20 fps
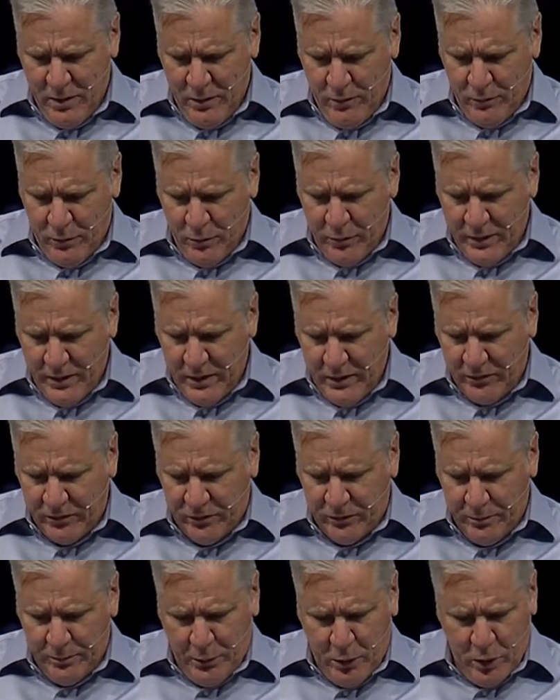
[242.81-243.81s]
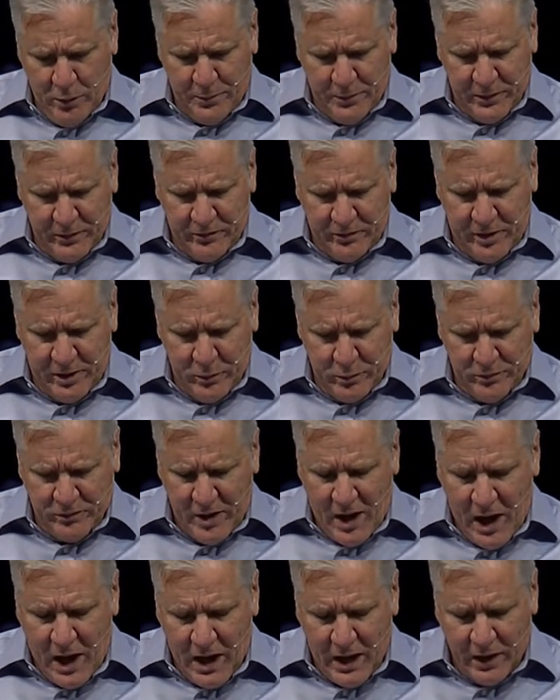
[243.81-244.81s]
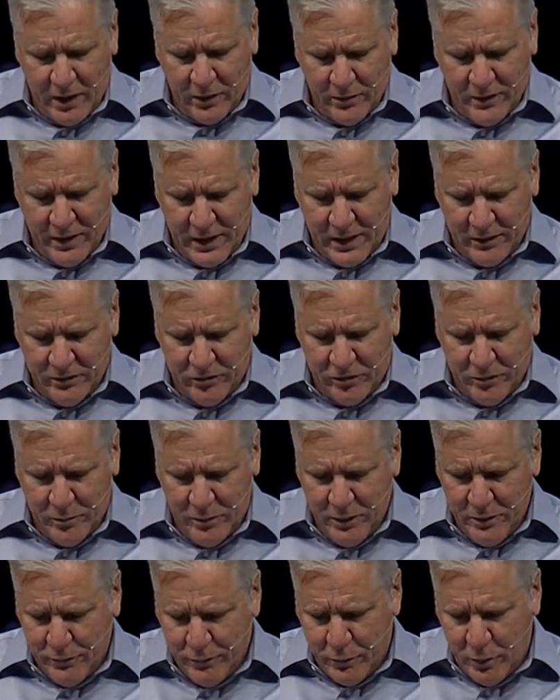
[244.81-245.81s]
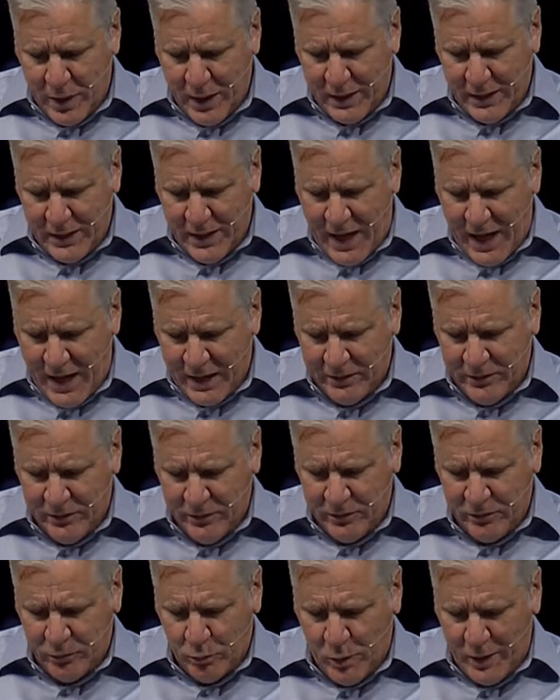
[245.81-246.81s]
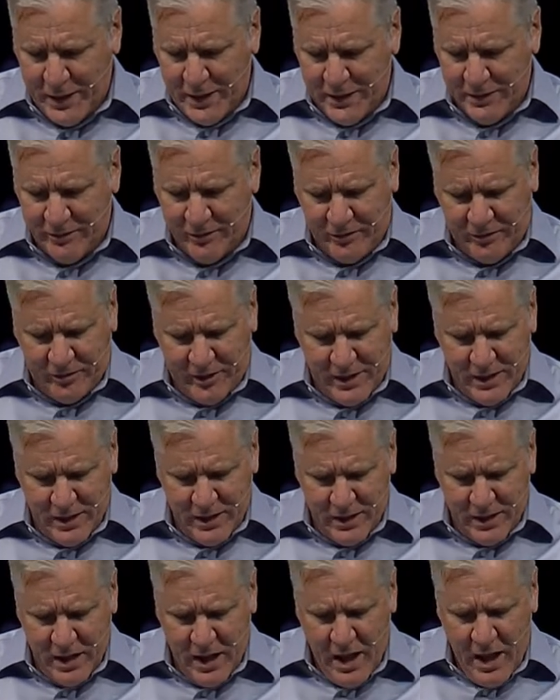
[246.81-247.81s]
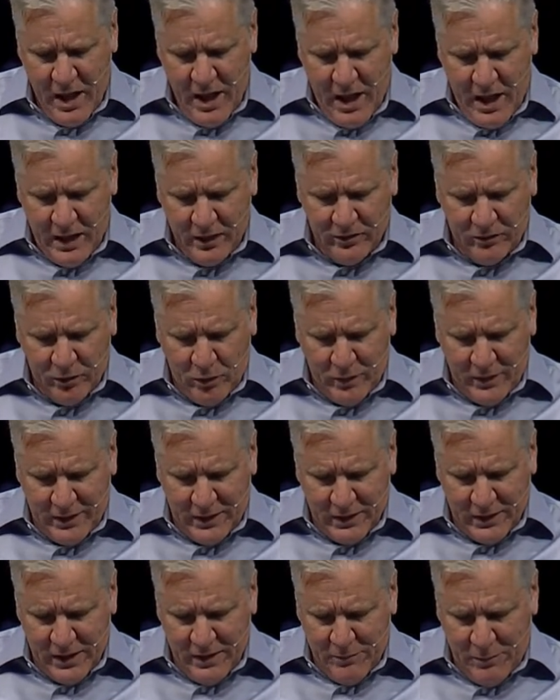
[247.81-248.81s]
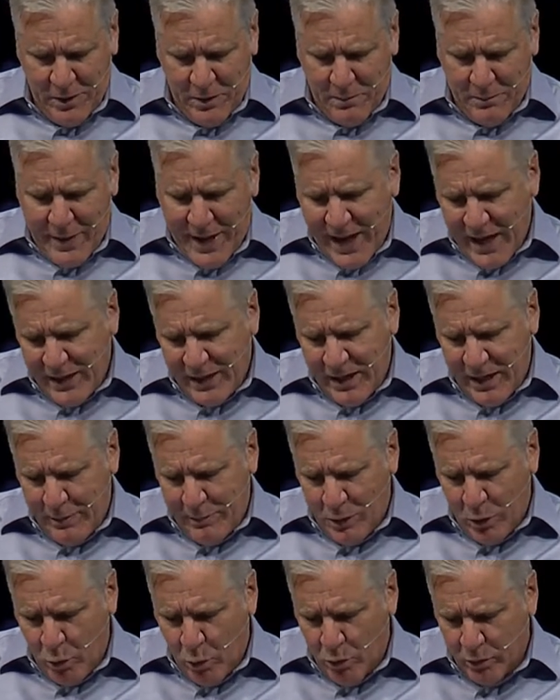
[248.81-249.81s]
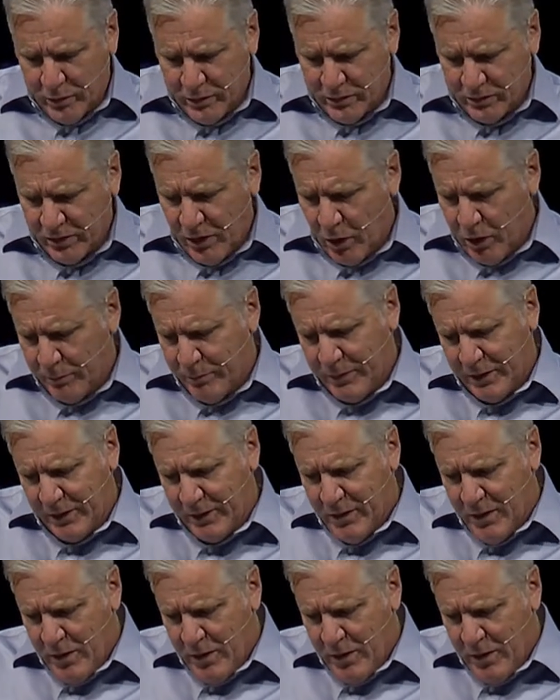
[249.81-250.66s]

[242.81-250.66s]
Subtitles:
For this purpose he was hired, that I should be afraid and act in this way and sin, and so they could give me a bad name in order to taunt me.